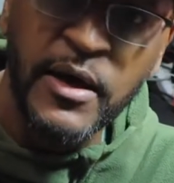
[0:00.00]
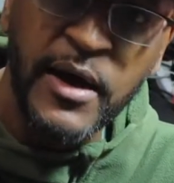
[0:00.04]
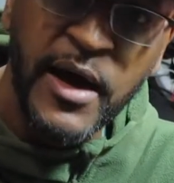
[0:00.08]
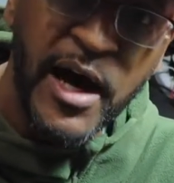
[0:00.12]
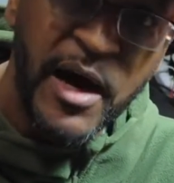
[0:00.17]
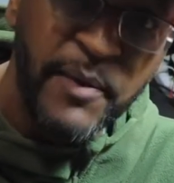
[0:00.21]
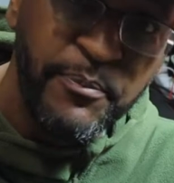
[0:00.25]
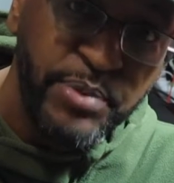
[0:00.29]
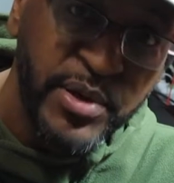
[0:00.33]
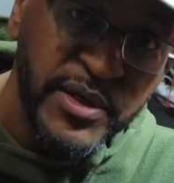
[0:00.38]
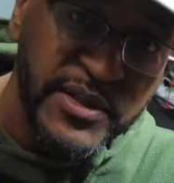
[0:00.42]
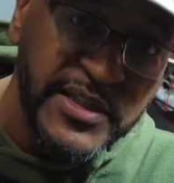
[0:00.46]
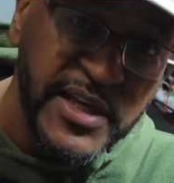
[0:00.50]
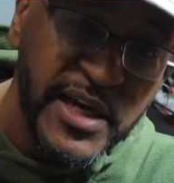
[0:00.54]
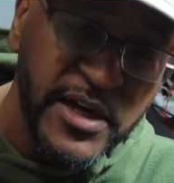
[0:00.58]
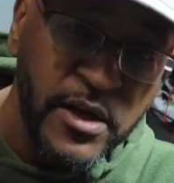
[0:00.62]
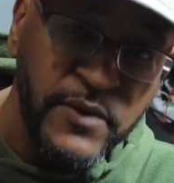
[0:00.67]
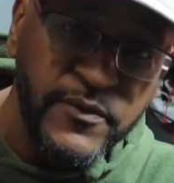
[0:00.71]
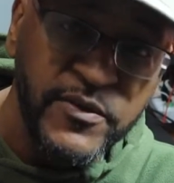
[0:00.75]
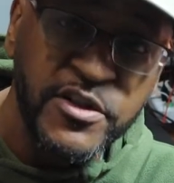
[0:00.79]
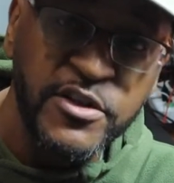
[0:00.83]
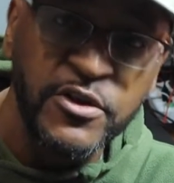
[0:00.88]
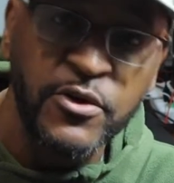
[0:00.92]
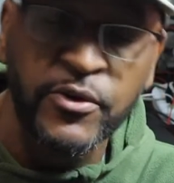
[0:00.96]
I'll put that
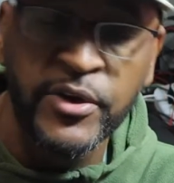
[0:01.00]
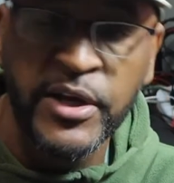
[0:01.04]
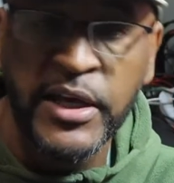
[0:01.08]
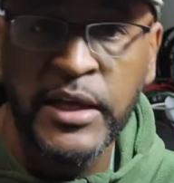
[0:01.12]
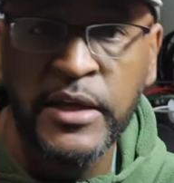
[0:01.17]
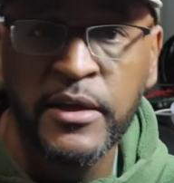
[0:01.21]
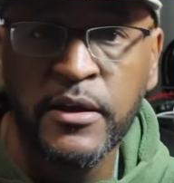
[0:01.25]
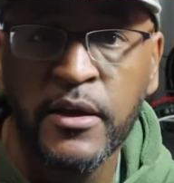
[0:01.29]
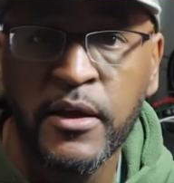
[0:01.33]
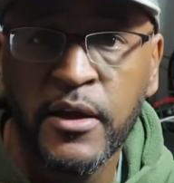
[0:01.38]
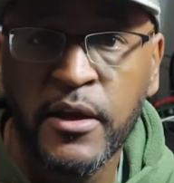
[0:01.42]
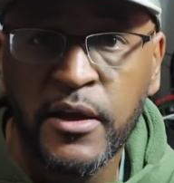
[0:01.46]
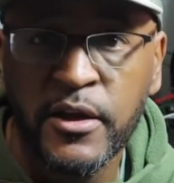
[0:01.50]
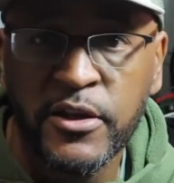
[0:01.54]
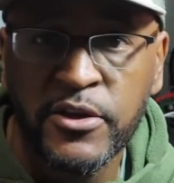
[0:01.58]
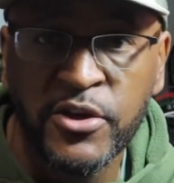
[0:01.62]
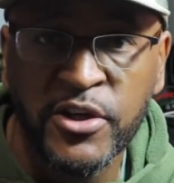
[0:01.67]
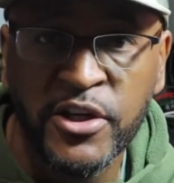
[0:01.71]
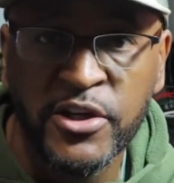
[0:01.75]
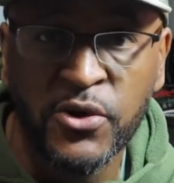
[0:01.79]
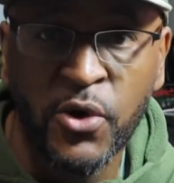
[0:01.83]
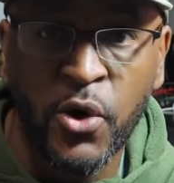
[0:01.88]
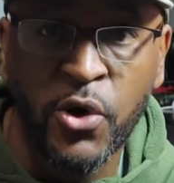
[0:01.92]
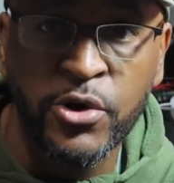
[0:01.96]
on the screen. You
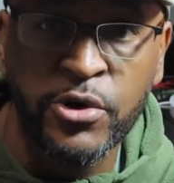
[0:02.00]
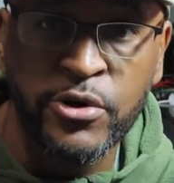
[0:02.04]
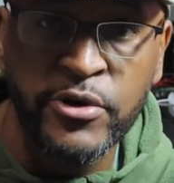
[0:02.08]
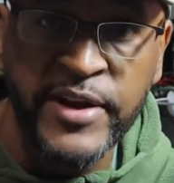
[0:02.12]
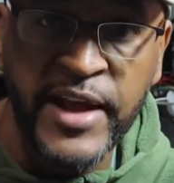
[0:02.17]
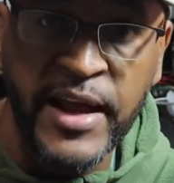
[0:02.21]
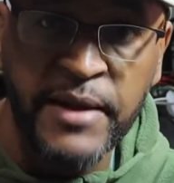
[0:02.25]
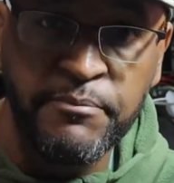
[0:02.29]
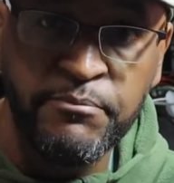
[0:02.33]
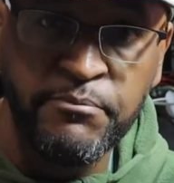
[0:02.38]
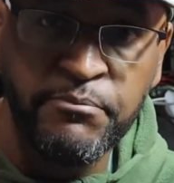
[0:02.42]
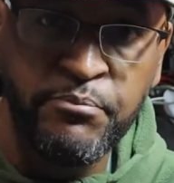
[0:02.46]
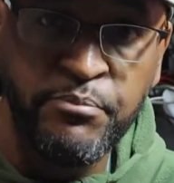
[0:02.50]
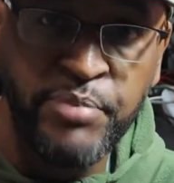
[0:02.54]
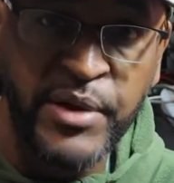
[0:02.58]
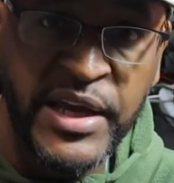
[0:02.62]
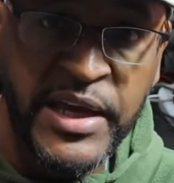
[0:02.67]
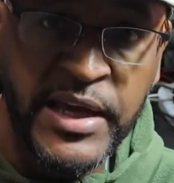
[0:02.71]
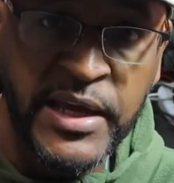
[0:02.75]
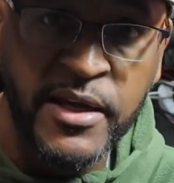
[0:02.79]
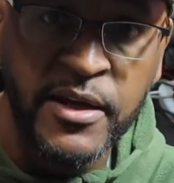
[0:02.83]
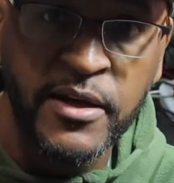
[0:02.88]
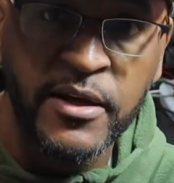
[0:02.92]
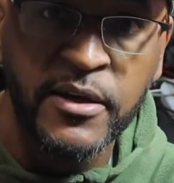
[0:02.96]
can order it at
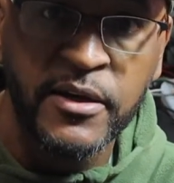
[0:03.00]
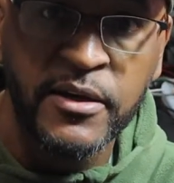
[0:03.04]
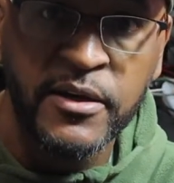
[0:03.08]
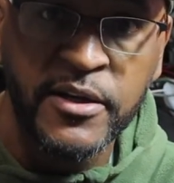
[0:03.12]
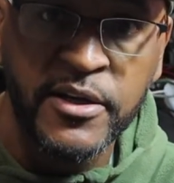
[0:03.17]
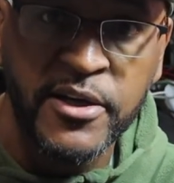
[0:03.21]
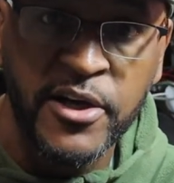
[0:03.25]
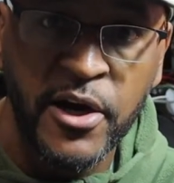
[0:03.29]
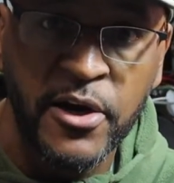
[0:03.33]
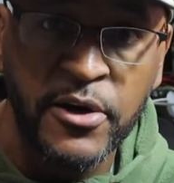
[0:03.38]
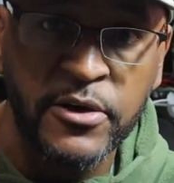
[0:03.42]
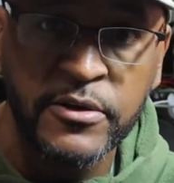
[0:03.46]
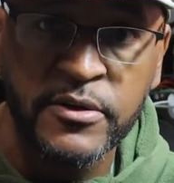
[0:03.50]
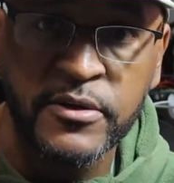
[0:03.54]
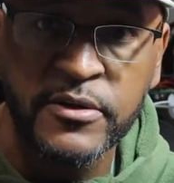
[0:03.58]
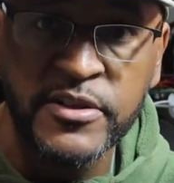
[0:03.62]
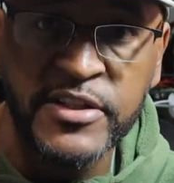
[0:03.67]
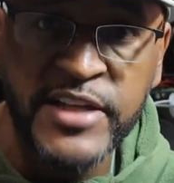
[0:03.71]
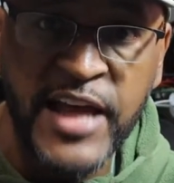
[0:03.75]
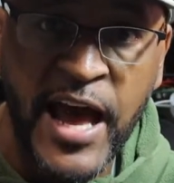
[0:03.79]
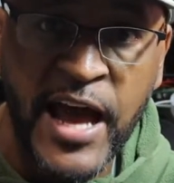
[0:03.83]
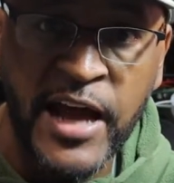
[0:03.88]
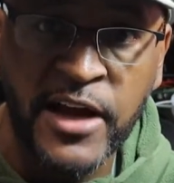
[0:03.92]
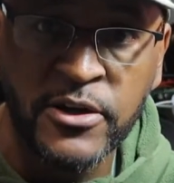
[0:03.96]
Big Curt
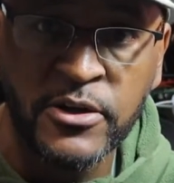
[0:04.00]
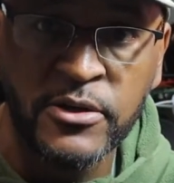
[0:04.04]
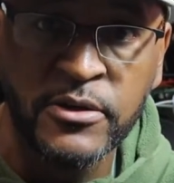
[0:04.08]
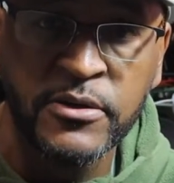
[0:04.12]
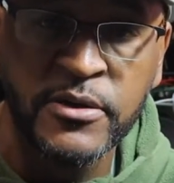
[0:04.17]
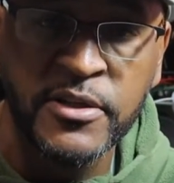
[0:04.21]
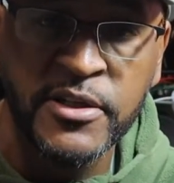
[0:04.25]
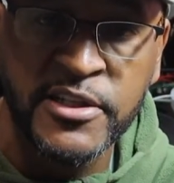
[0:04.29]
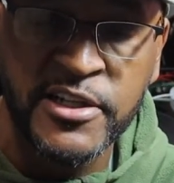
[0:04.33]
Tackle.